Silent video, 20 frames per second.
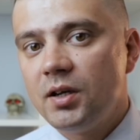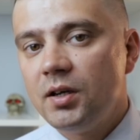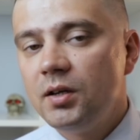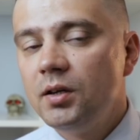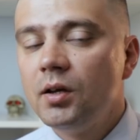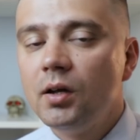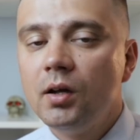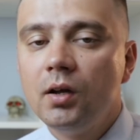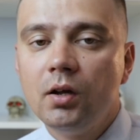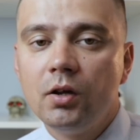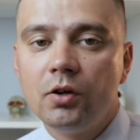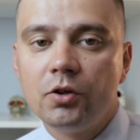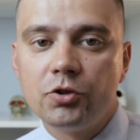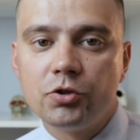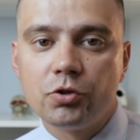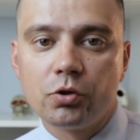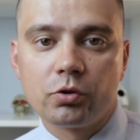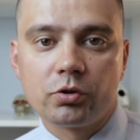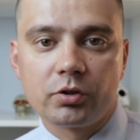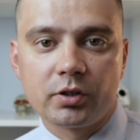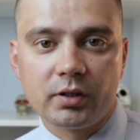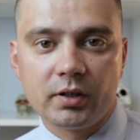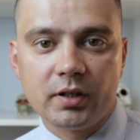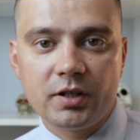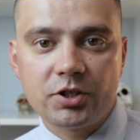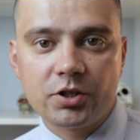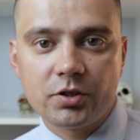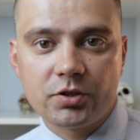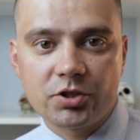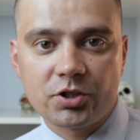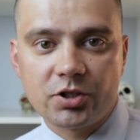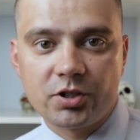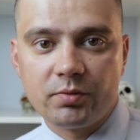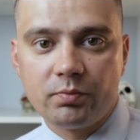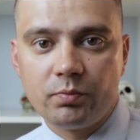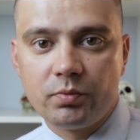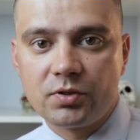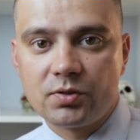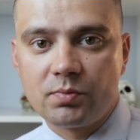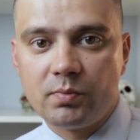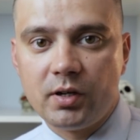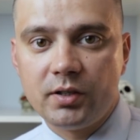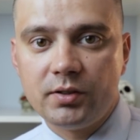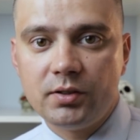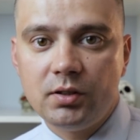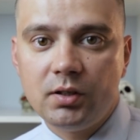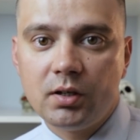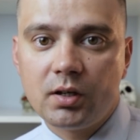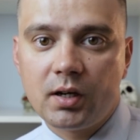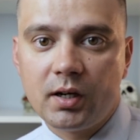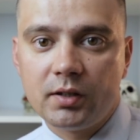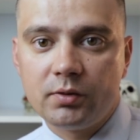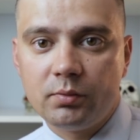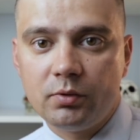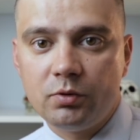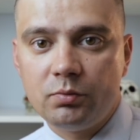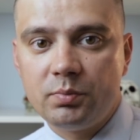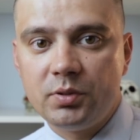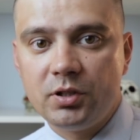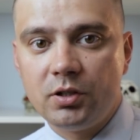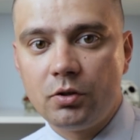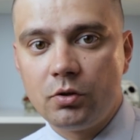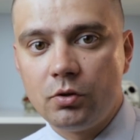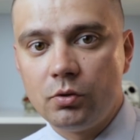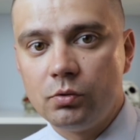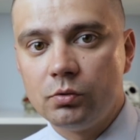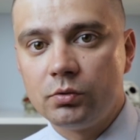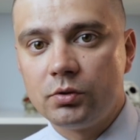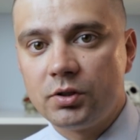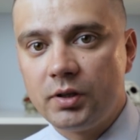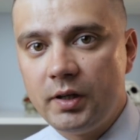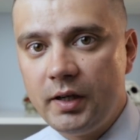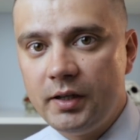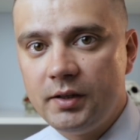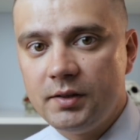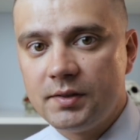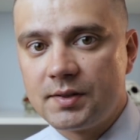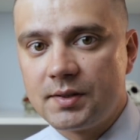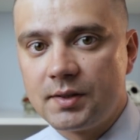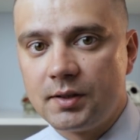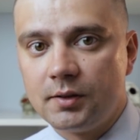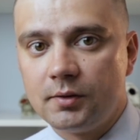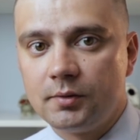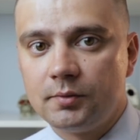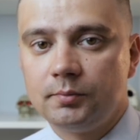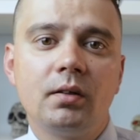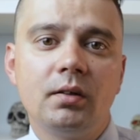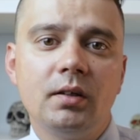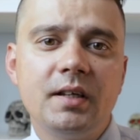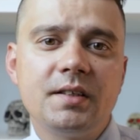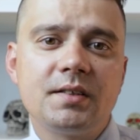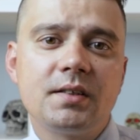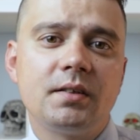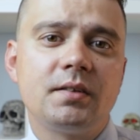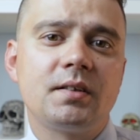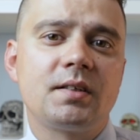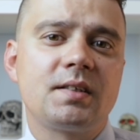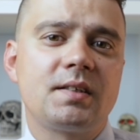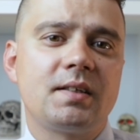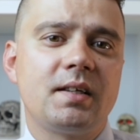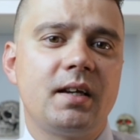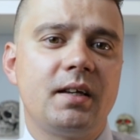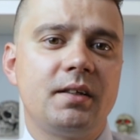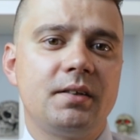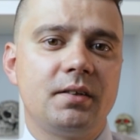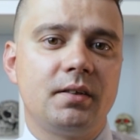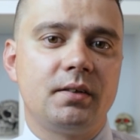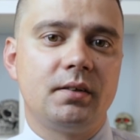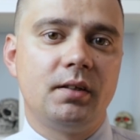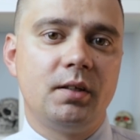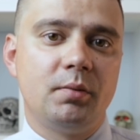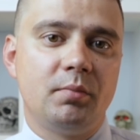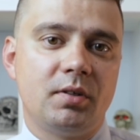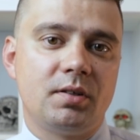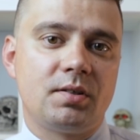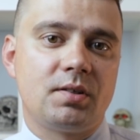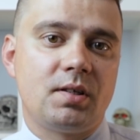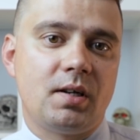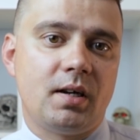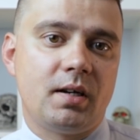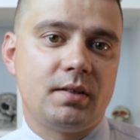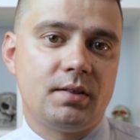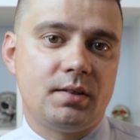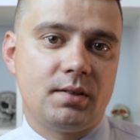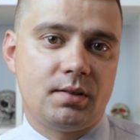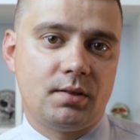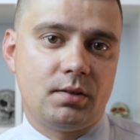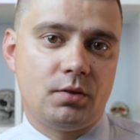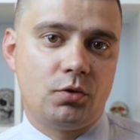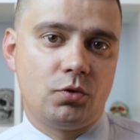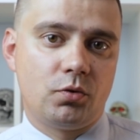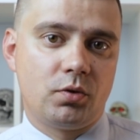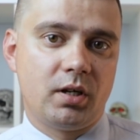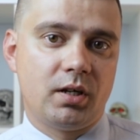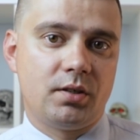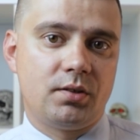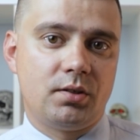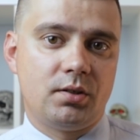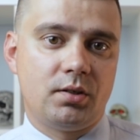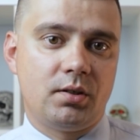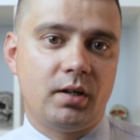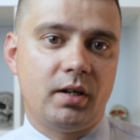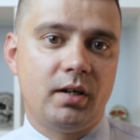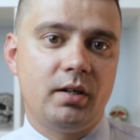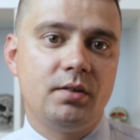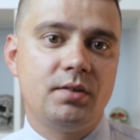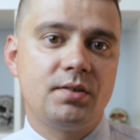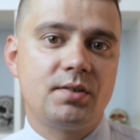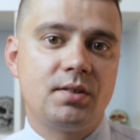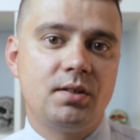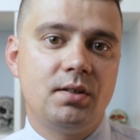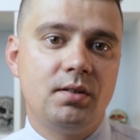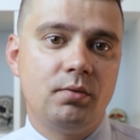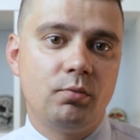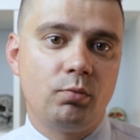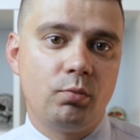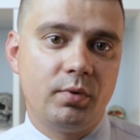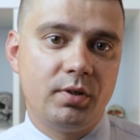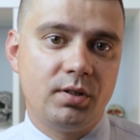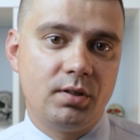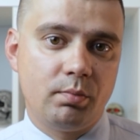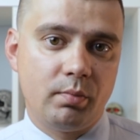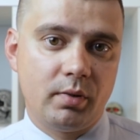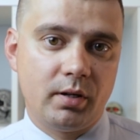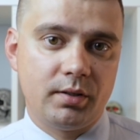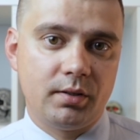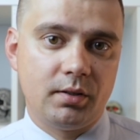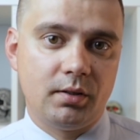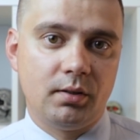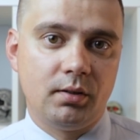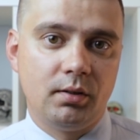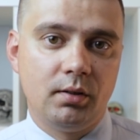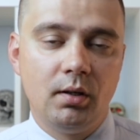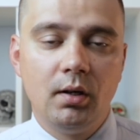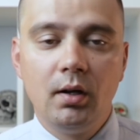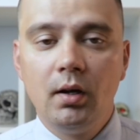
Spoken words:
day, your relationship with money cannot be called healthy. Let's understand that limit us to getting healthy with money.